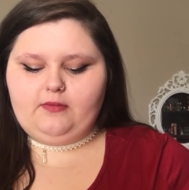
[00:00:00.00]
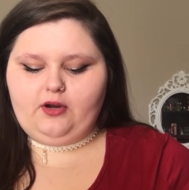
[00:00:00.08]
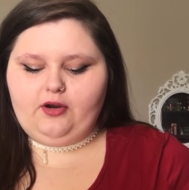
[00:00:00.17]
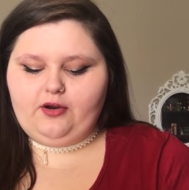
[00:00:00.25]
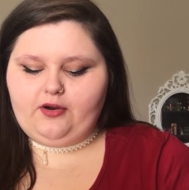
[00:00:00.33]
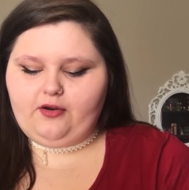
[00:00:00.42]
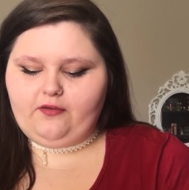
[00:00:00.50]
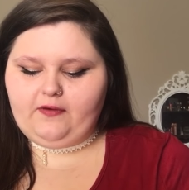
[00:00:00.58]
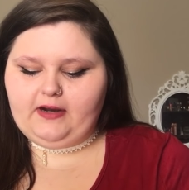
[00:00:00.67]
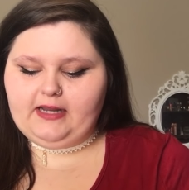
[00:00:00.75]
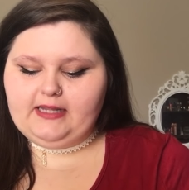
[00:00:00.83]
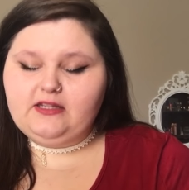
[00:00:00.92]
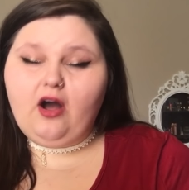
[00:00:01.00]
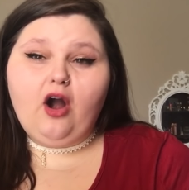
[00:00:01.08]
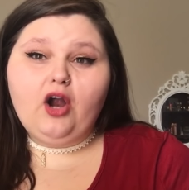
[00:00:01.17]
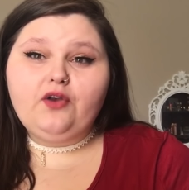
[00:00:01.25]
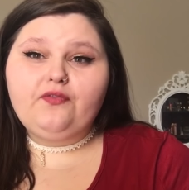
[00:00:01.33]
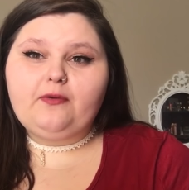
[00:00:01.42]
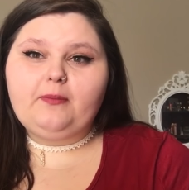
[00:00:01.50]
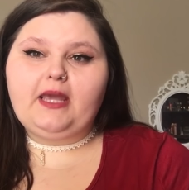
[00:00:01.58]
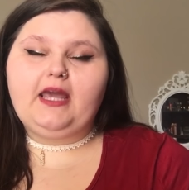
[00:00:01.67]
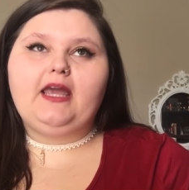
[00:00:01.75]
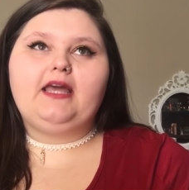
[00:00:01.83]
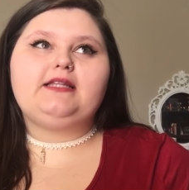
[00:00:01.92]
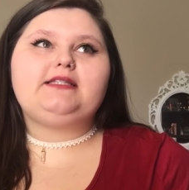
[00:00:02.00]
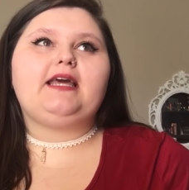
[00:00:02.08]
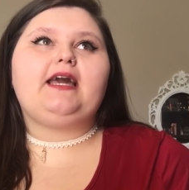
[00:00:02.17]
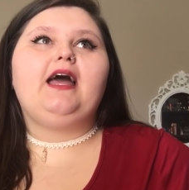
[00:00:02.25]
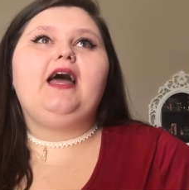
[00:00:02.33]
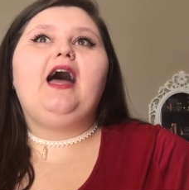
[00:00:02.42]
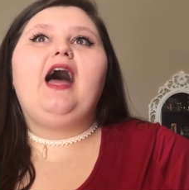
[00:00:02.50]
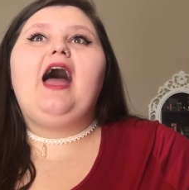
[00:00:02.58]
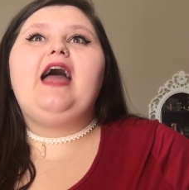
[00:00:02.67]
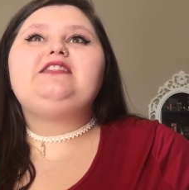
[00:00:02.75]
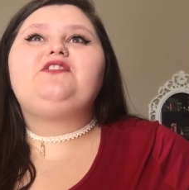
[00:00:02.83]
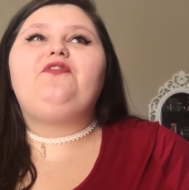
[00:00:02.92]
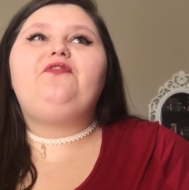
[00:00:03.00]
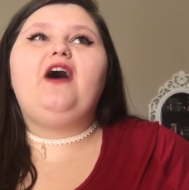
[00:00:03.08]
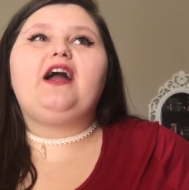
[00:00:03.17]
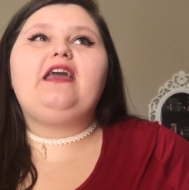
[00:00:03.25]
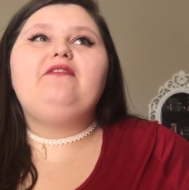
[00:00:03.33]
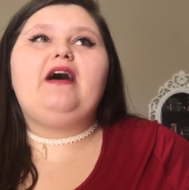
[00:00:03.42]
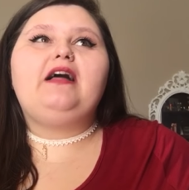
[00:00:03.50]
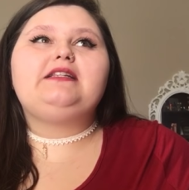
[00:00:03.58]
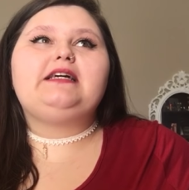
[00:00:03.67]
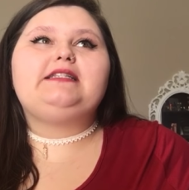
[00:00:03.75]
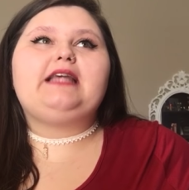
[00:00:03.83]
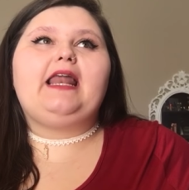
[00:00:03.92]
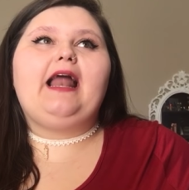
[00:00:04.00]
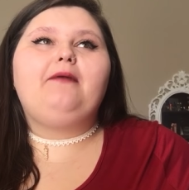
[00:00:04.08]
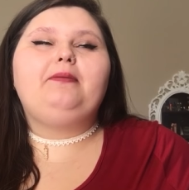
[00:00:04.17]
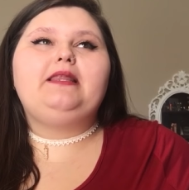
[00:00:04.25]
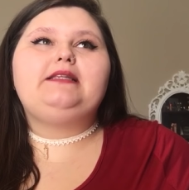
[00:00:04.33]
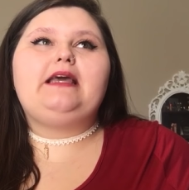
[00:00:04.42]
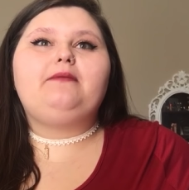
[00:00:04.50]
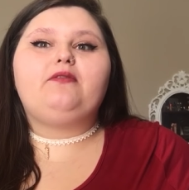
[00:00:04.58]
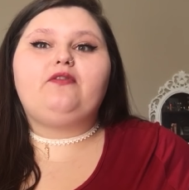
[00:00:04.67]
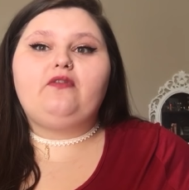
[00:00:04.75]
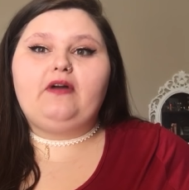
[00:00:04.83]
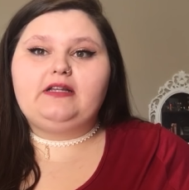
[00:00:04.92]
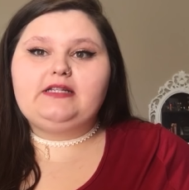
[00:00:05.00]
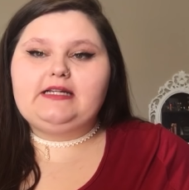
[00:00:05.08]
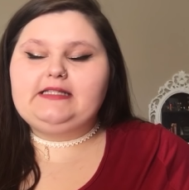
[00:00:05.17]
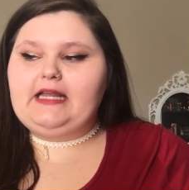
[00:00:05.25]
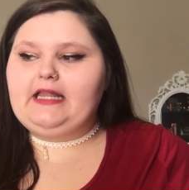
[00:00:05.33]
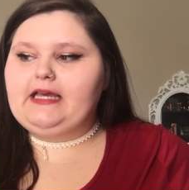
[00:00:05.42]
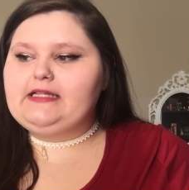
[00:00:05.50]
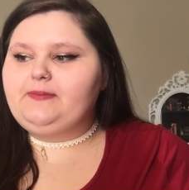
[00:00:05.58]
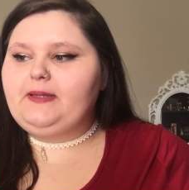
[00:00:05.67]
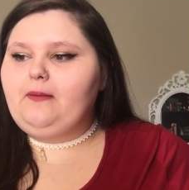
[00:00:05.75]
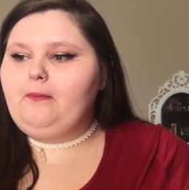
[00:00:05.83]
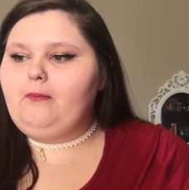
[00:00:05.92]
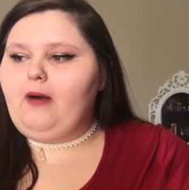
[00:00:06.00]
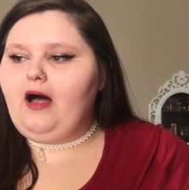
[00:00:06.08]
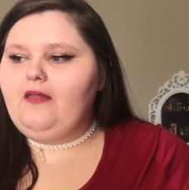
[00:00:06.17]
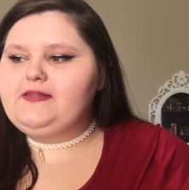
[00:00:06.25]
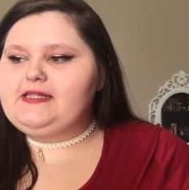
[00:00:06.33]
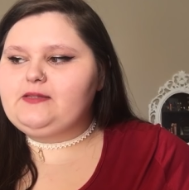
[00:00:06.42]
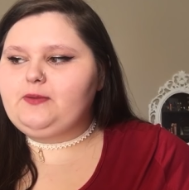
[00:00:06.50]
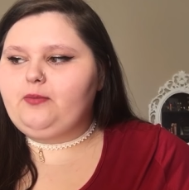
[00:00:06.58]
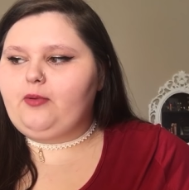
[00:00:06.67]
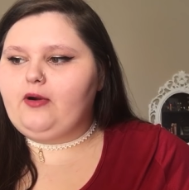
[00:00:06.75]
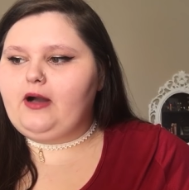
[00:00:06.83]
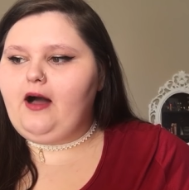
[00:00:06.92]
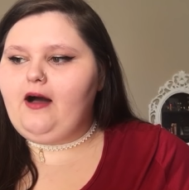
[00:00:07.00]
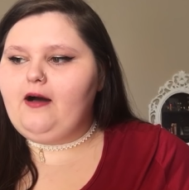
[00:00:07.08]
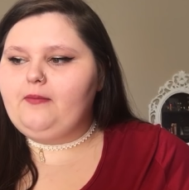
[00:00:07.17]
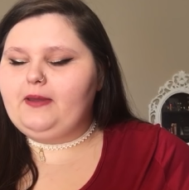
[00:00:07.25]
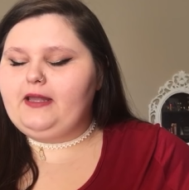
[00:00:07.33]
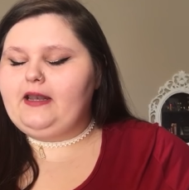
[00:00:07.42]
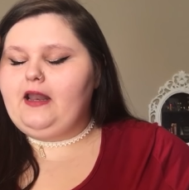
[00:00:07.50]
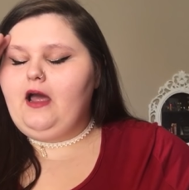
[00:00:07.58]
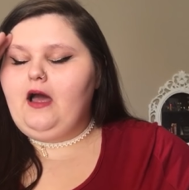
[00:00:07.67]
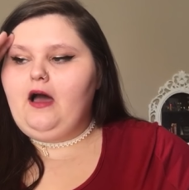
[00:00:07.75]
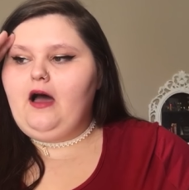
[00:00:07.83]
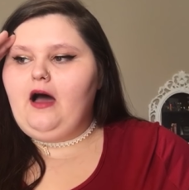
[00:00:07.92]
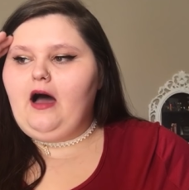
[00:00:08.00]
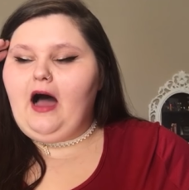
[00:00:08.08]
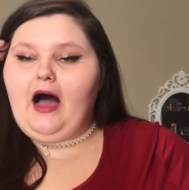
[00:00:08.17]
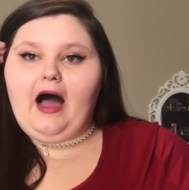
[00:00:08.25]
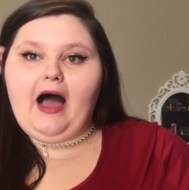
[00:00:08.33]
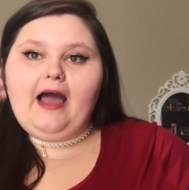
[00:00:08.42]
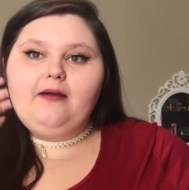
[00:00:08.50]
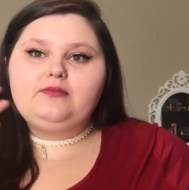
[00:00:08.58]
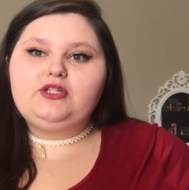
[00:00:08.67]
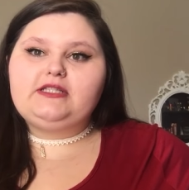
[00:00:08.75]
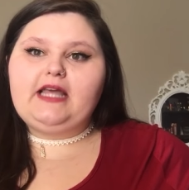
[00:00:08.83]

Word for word: her girlfriend, it's hard for me. And it's like, it's fucking Valentine's Day. It happened the day before Valentine's Day. Like, it's been a month since we broke up. And I'm just